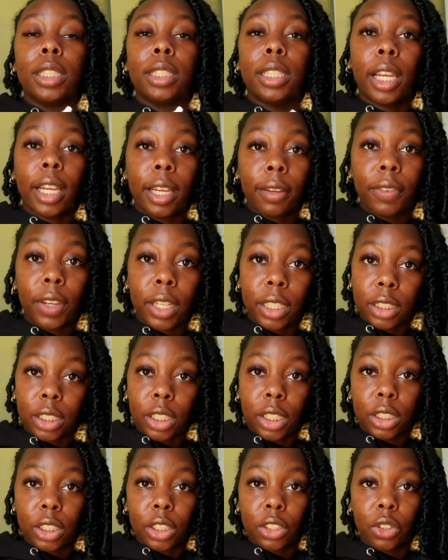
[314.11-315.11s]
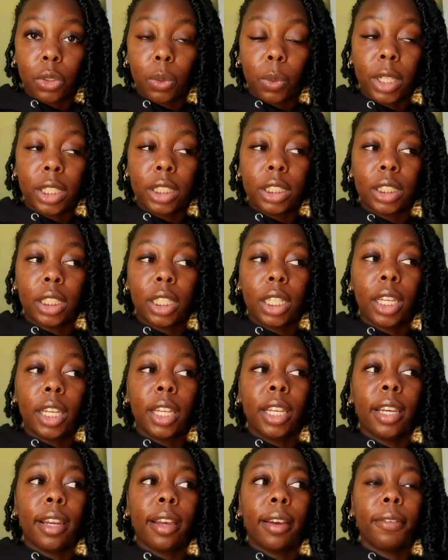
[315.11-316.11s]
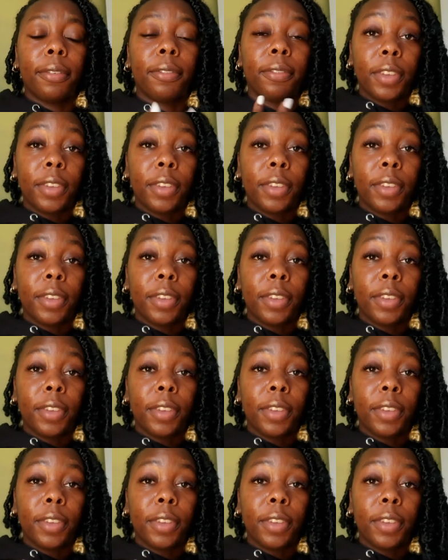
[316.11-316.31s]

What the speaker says: Take advantage of your situation.